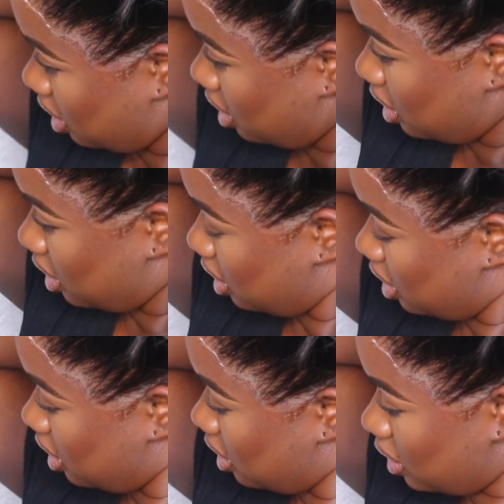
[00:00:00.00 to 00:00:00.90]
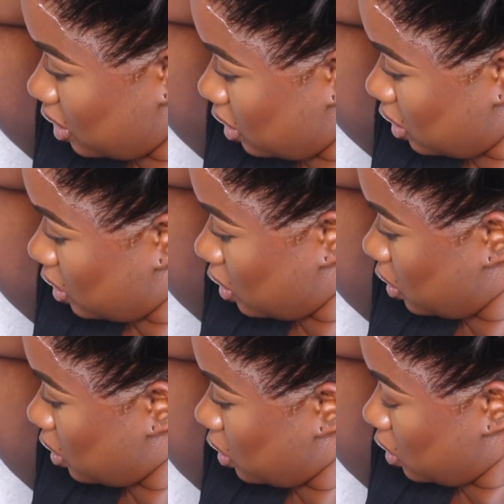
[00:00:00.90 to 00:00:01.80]

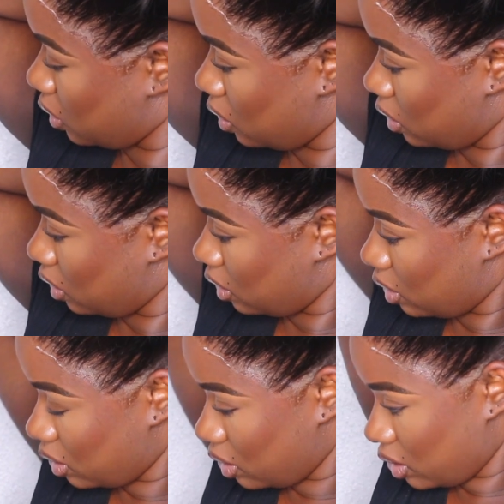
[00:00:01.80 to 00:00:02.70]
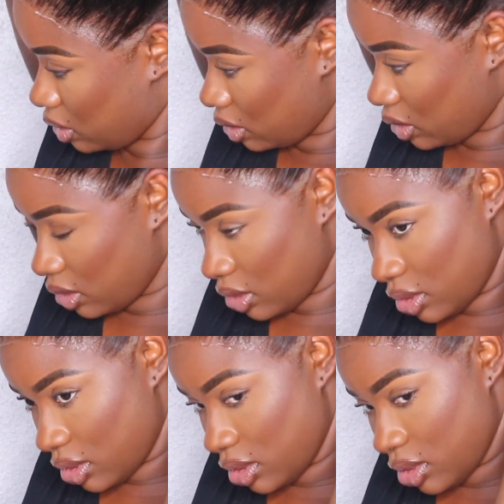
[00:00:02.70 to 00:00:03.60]

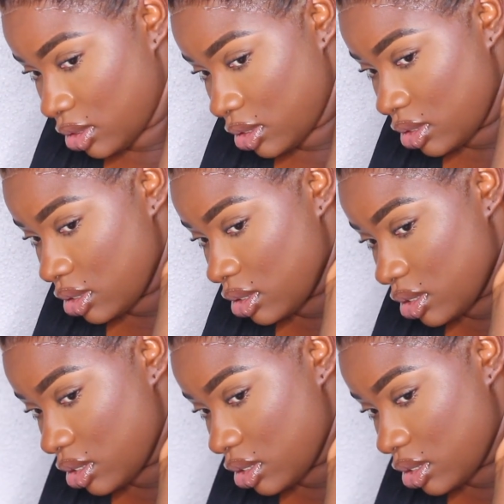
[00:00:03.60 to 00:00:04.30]
(silence)